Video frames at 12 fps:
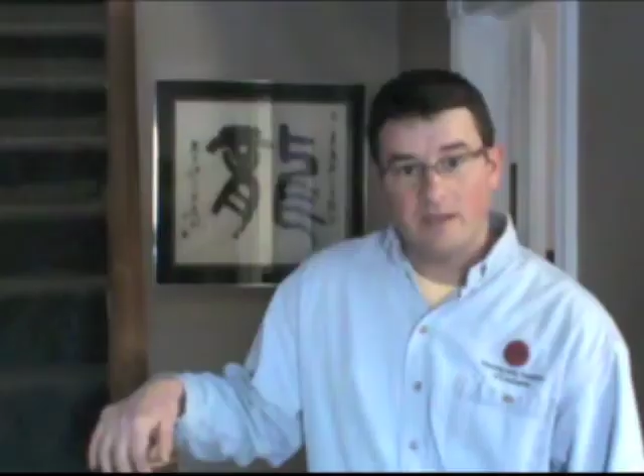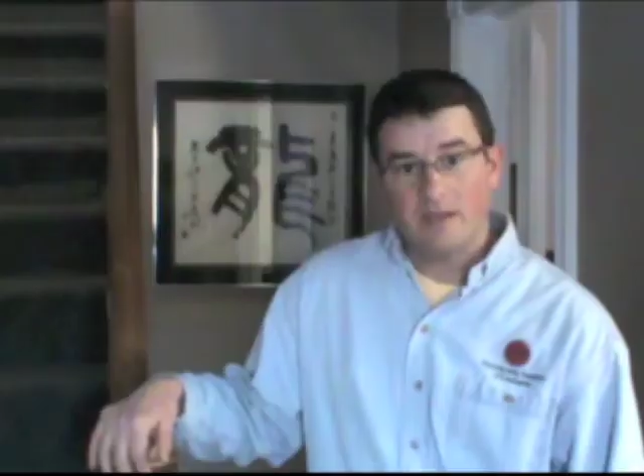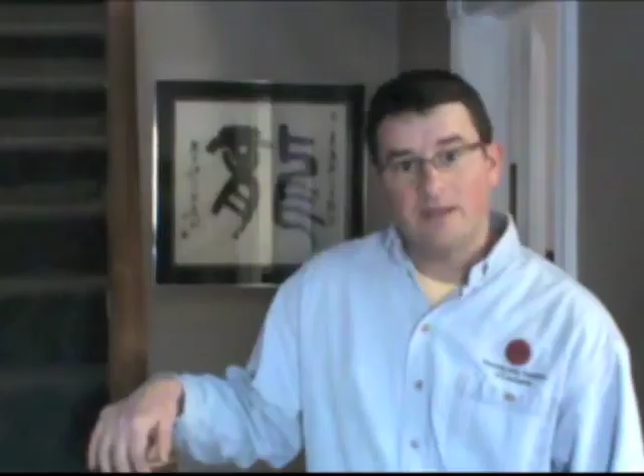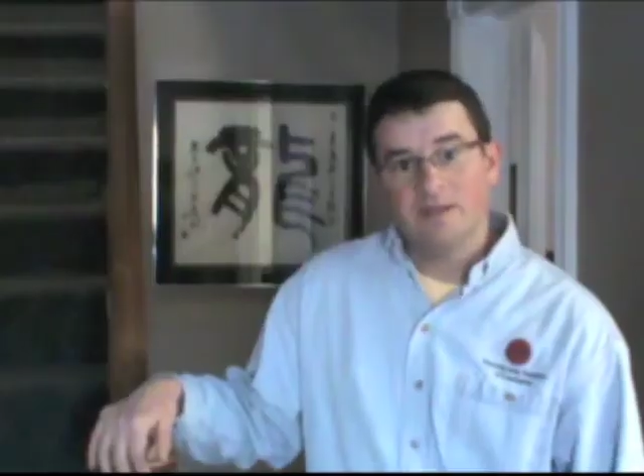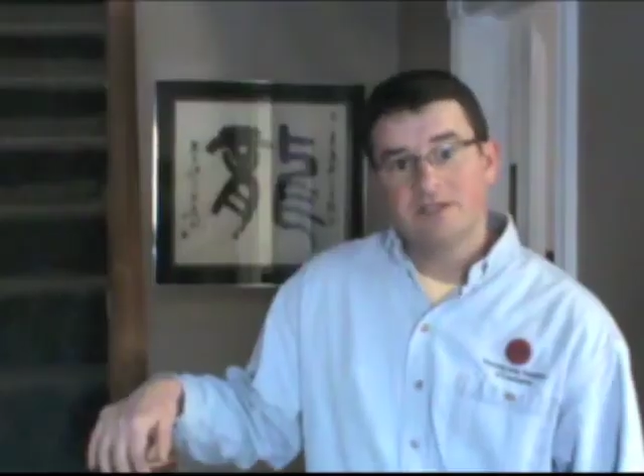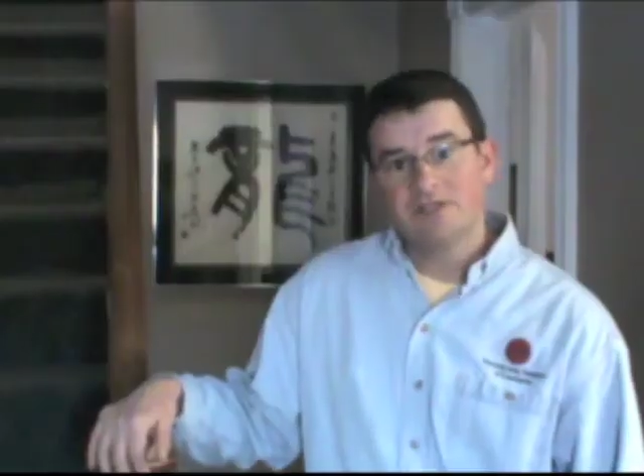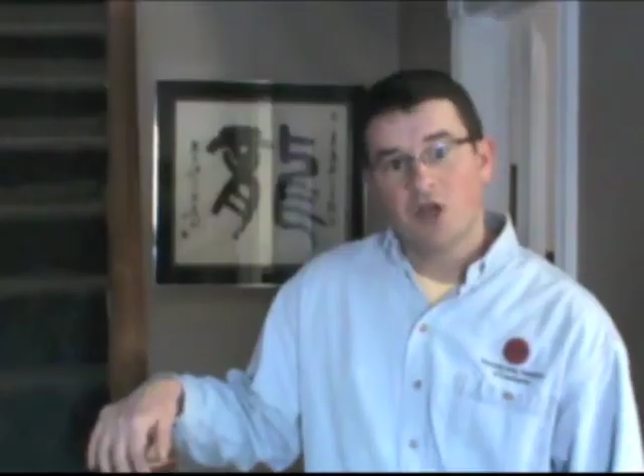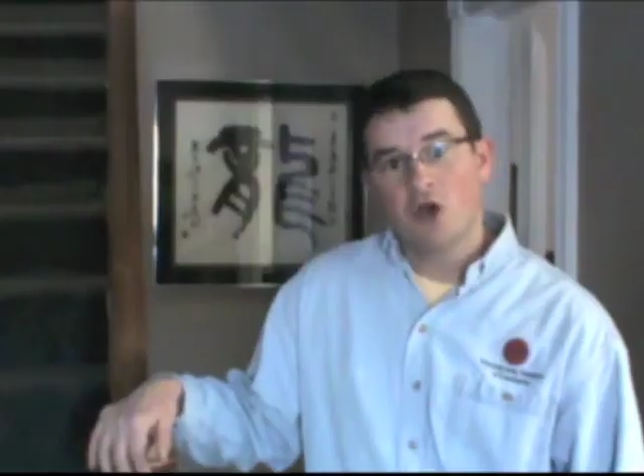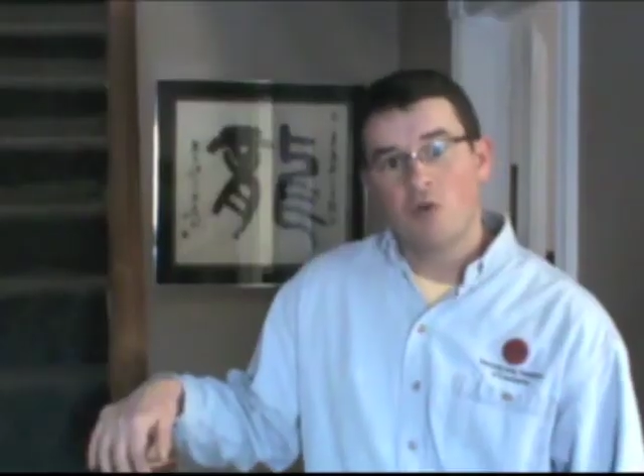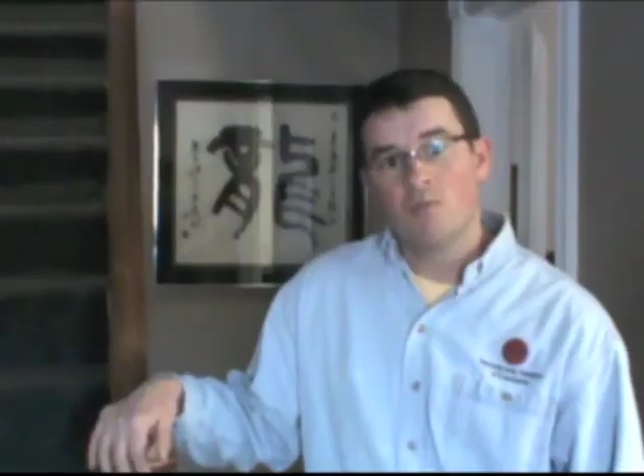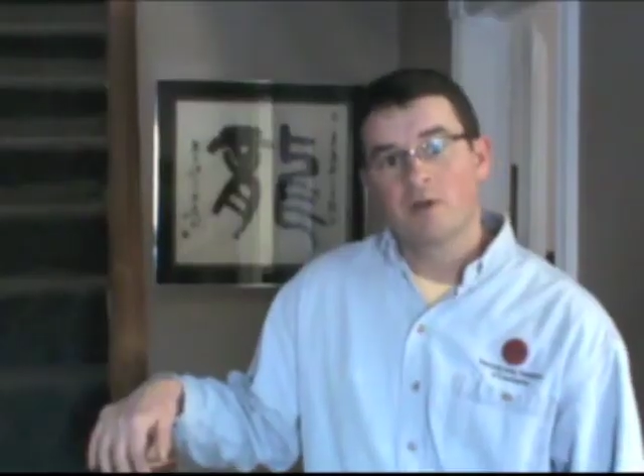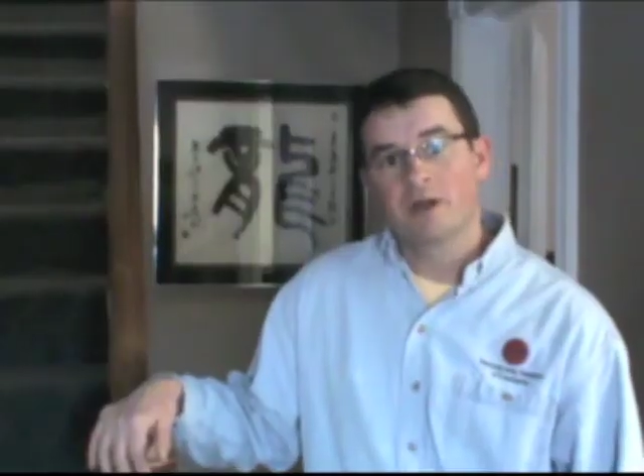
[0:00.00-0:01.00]
In this
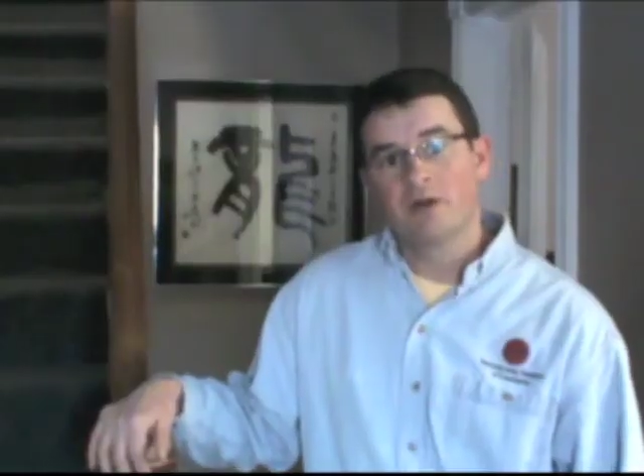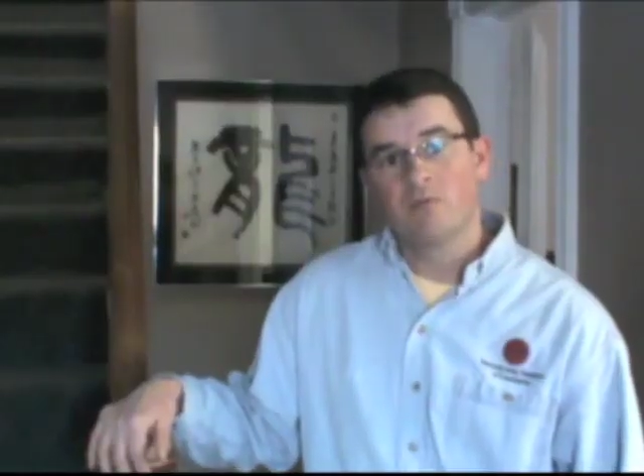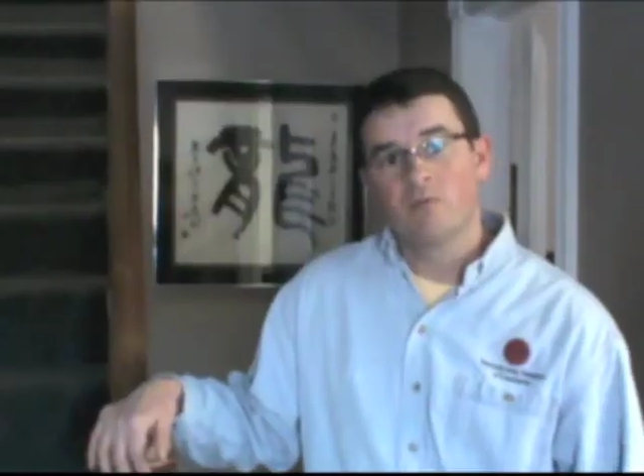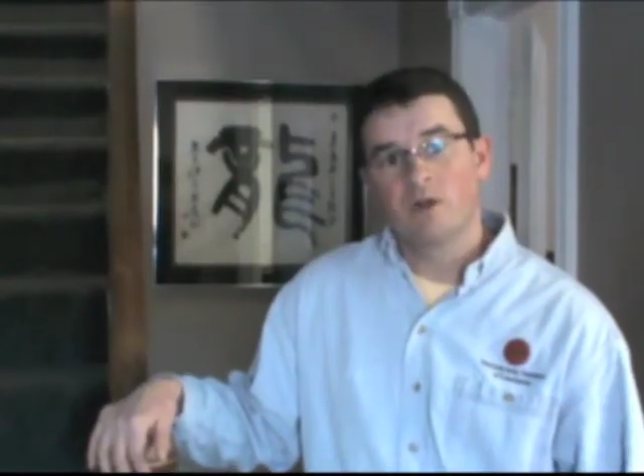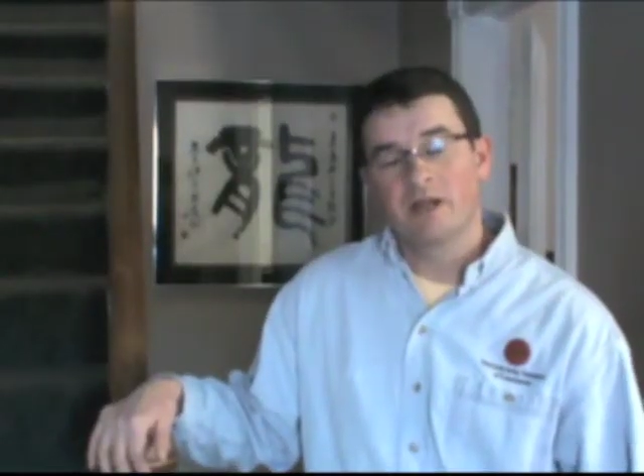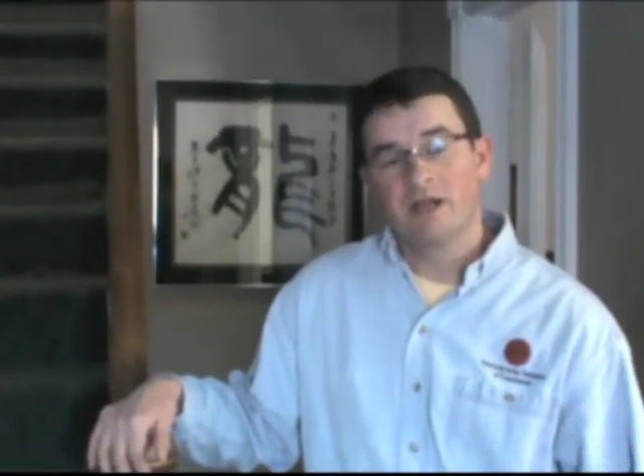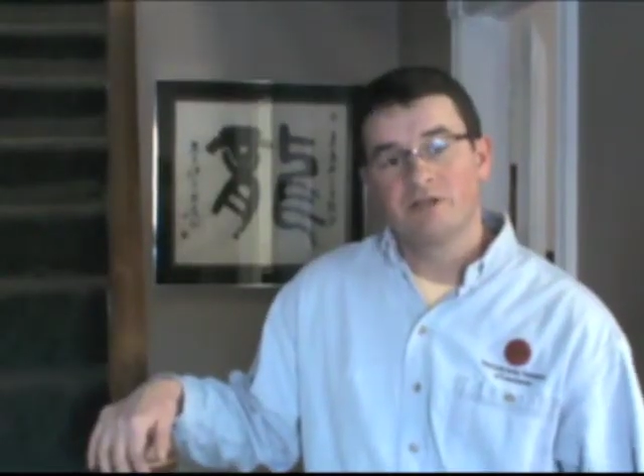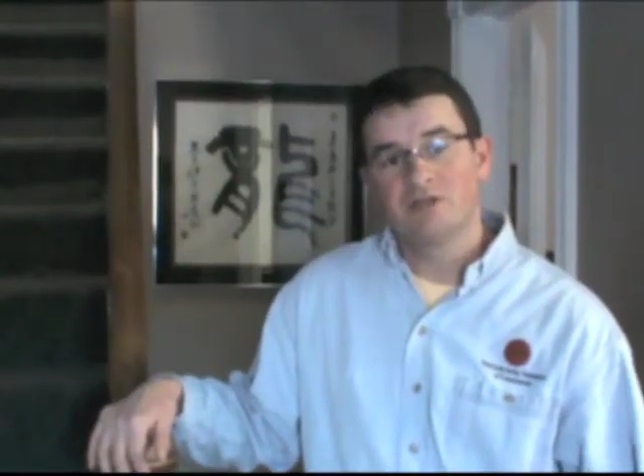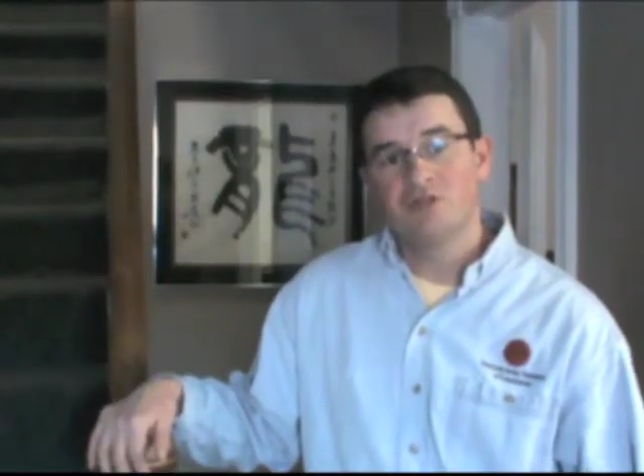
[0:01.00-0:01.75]
home, we're going to work on